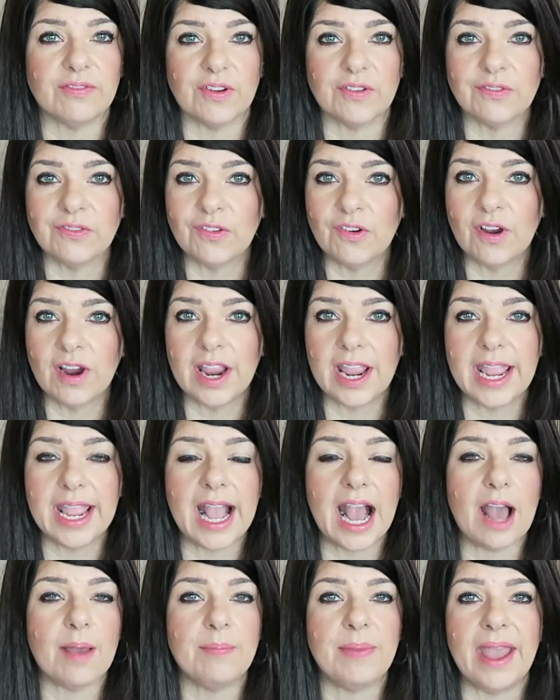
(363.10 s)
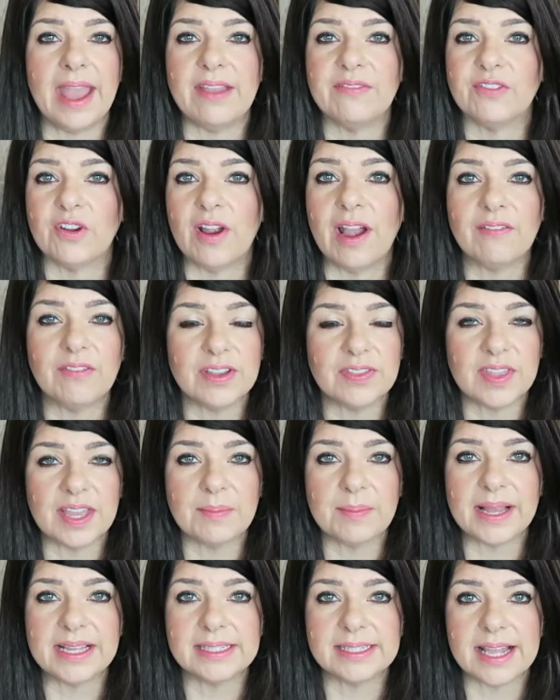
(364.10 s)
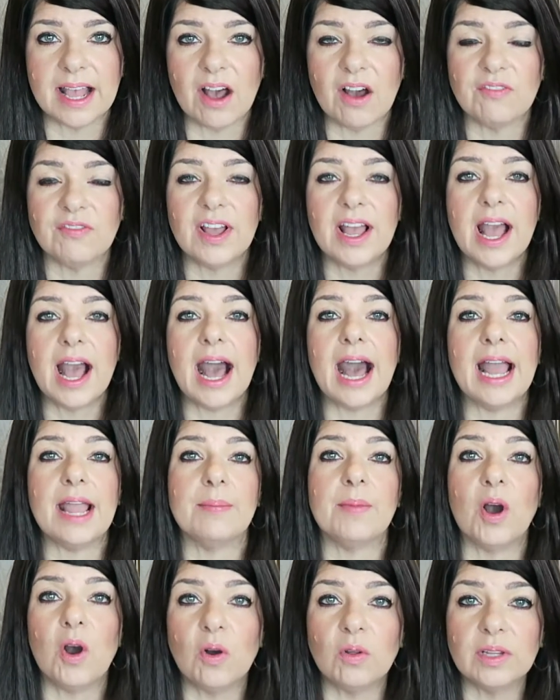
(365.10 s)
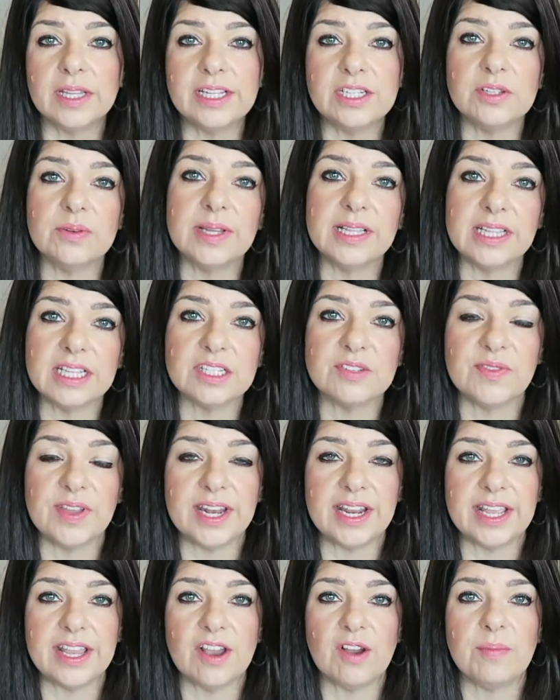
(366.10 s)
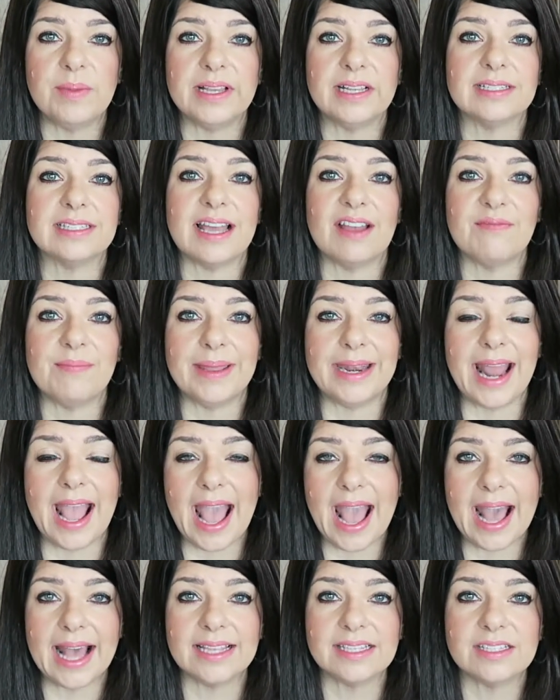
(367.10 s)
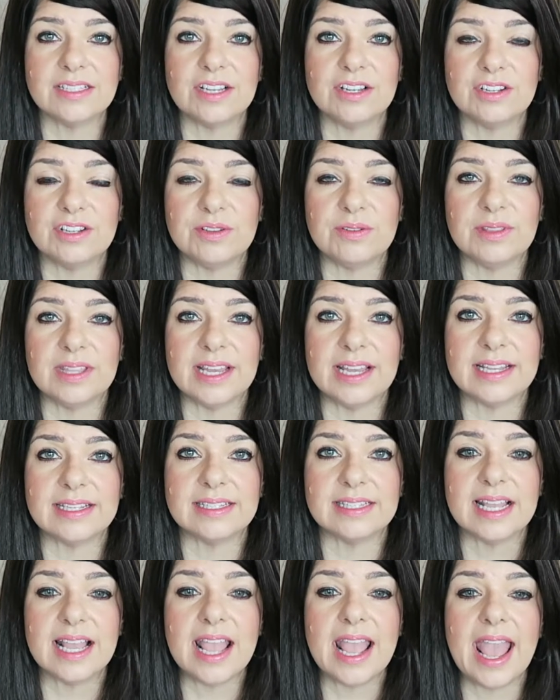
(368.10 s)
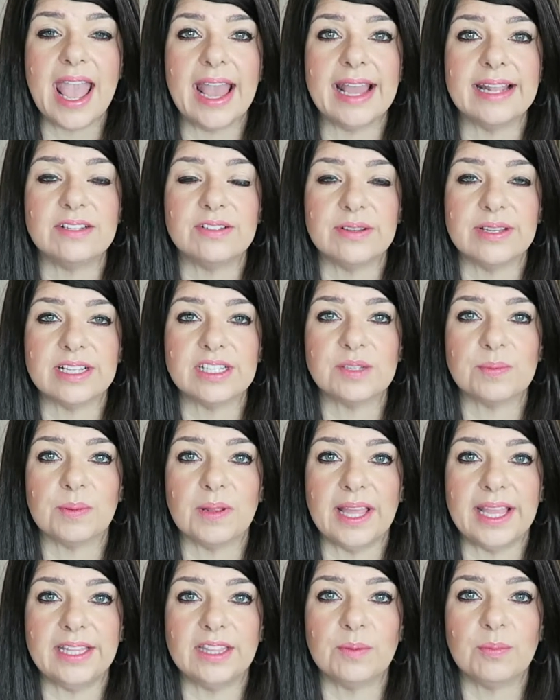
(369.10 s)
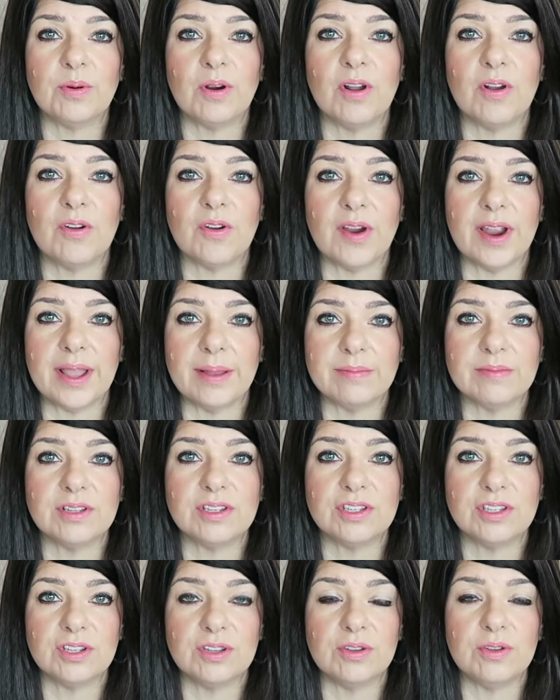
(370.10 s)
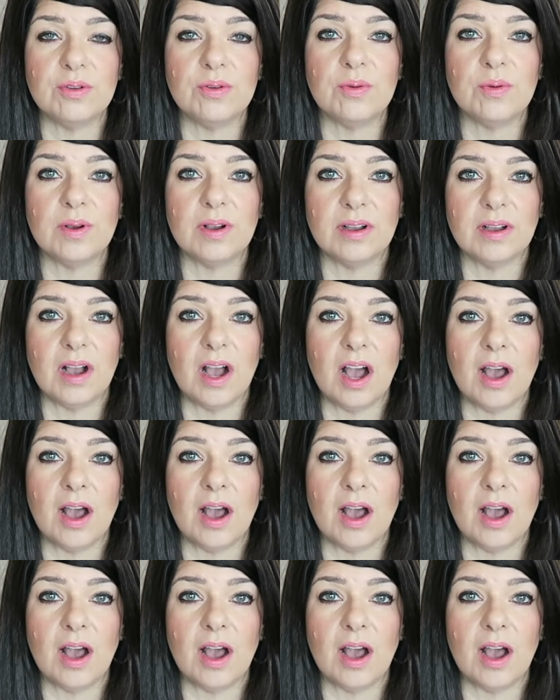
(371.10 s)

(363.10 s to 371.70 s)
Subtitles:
for free. I pay for everything myself. I am only doing this video because I've been asked to do this and to explain the program to